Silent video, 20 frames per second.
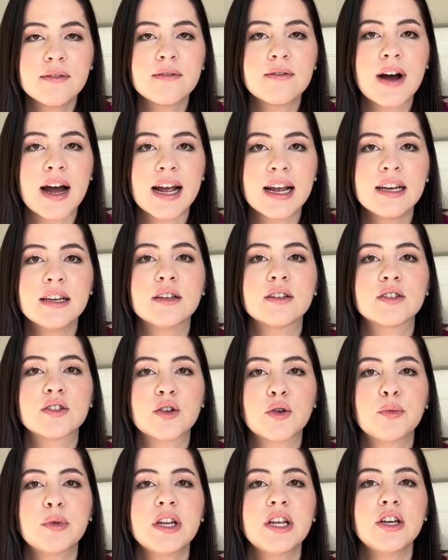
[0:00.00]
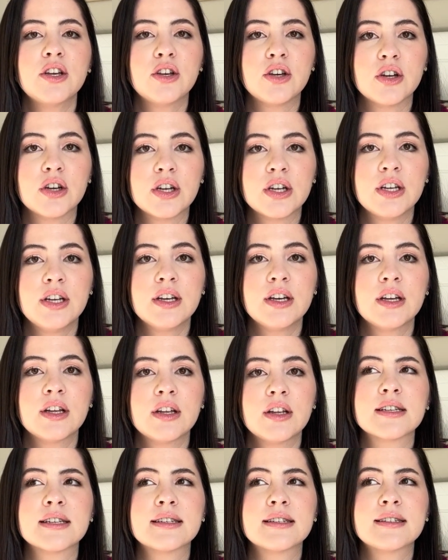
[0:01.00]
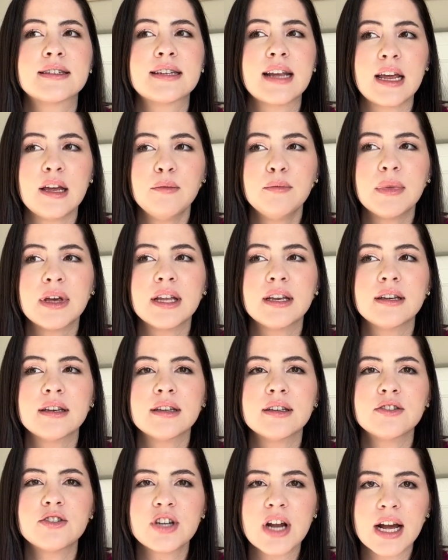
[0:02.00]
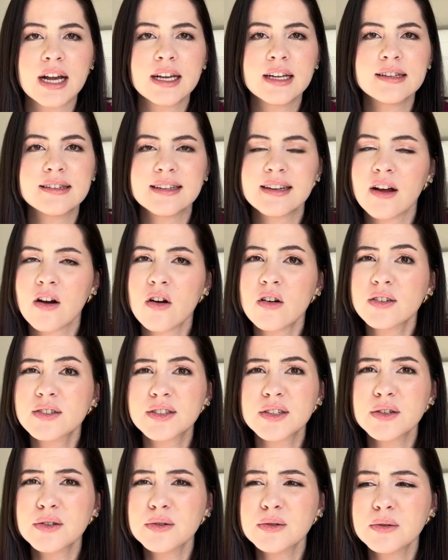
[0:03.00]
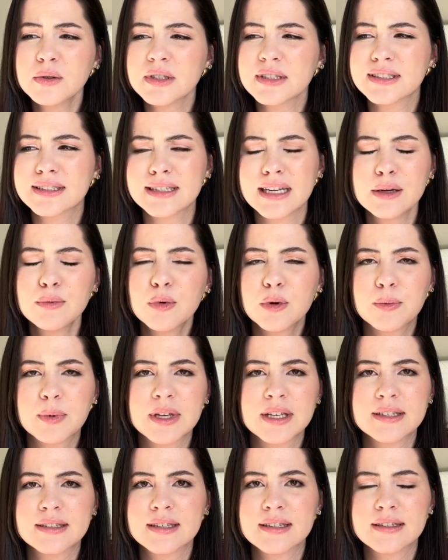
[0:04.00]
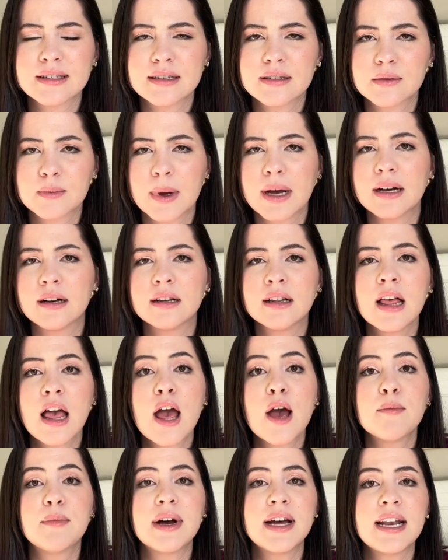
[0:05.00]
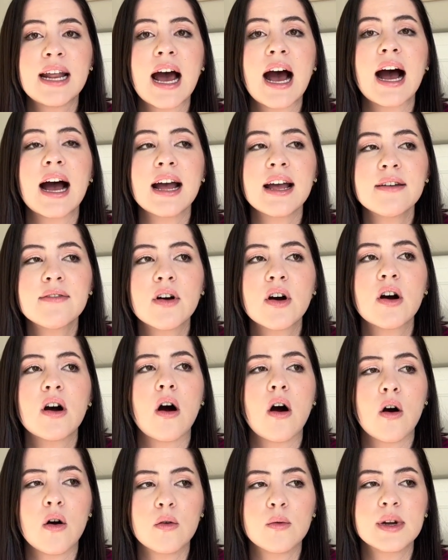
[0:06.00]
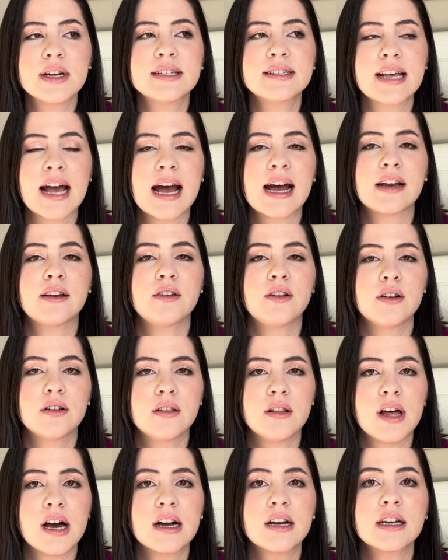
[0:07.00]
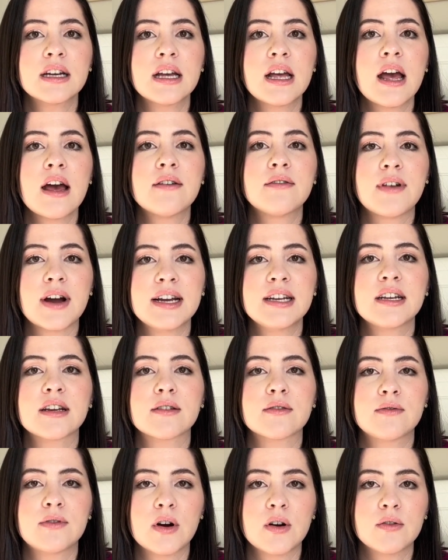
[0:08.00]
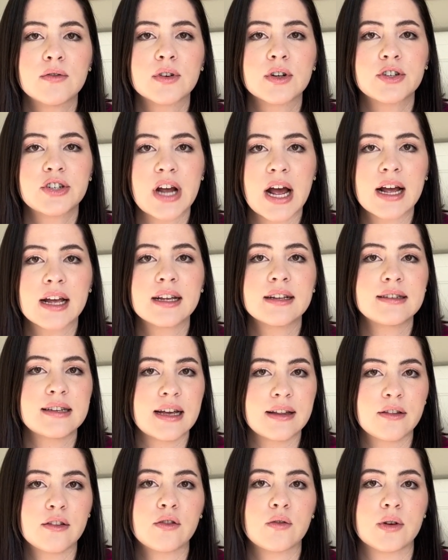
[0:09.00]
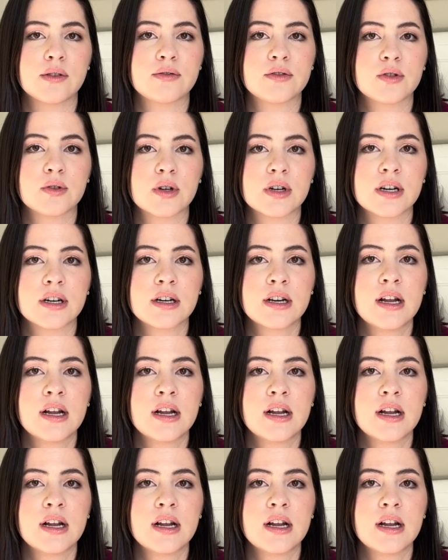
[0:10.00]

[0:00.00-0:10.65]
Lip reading: find so many good statement jackets and also staple pieces as well. But I've always had good luck finding faux fur jackets at the thrift store.